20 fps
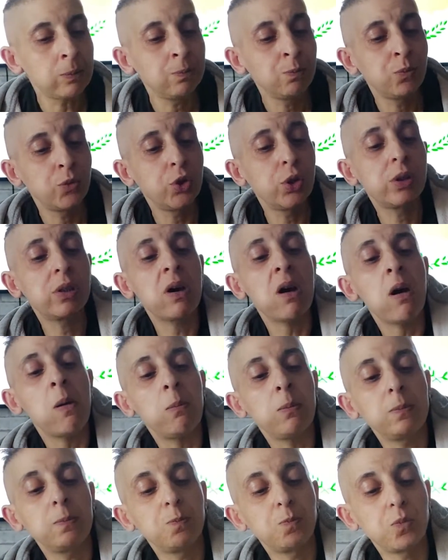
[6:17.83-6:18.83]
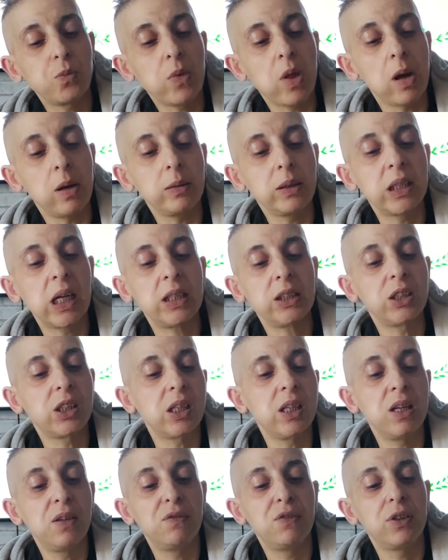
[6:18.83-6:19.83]
you can't get
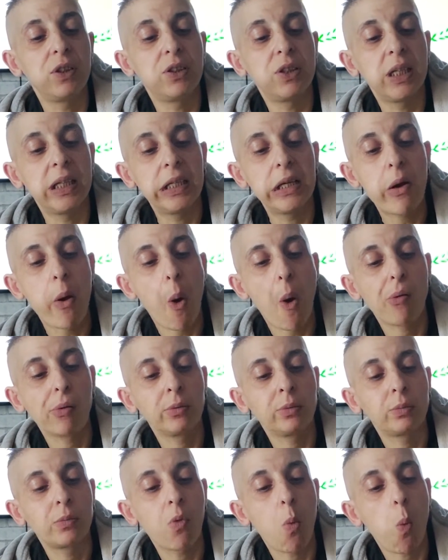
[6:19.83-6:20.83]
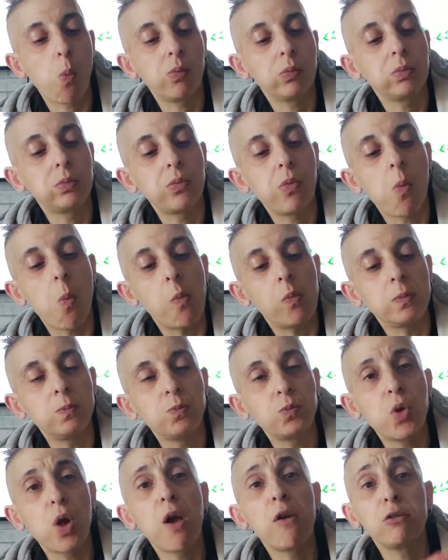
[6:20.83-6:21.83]
delivery
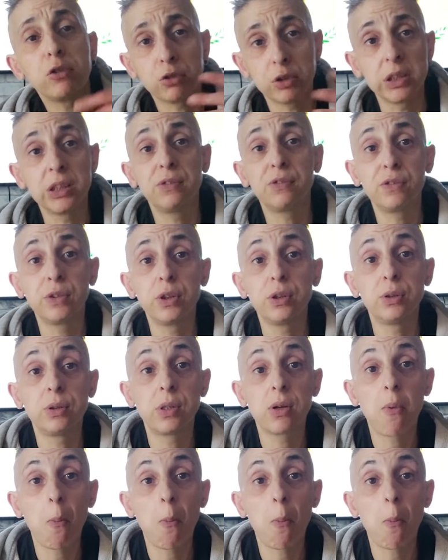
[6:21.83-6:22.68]
of Greek food.